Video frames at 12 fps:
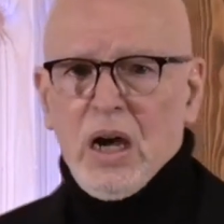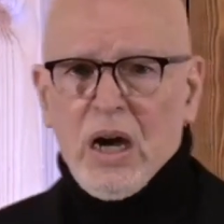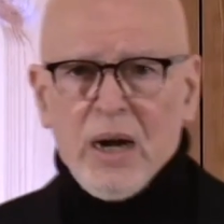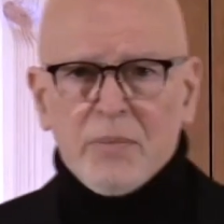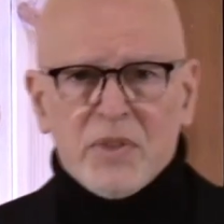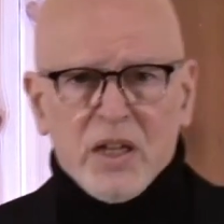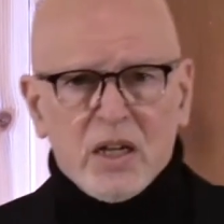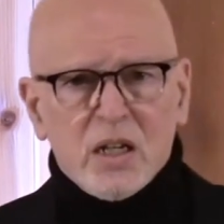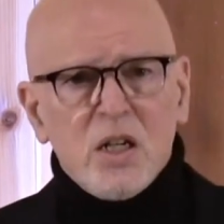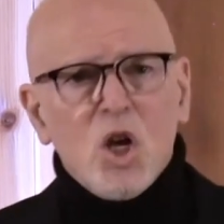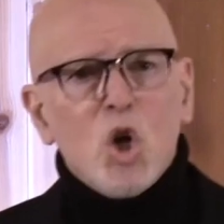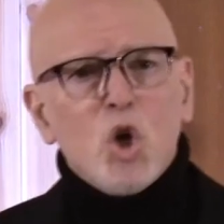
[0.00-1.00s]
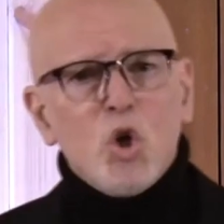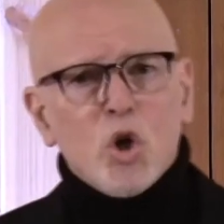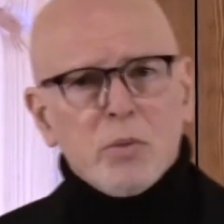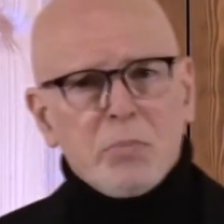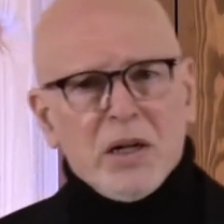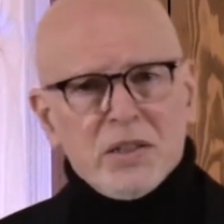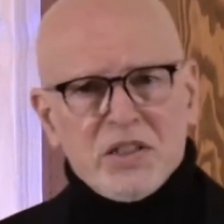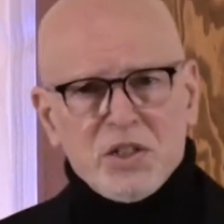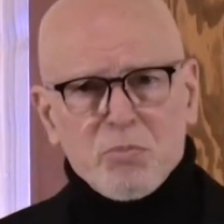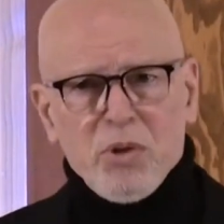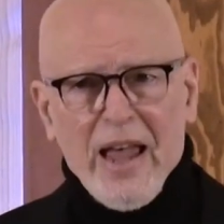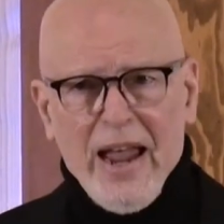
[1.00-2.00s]
I'm thinking, your belt is
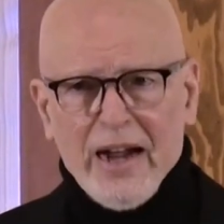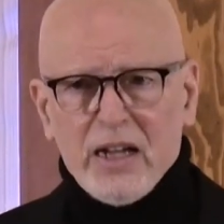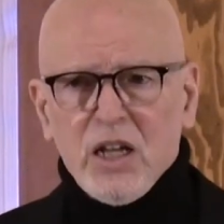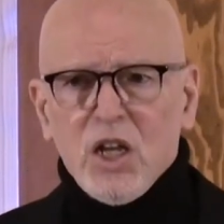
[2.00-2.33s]
black,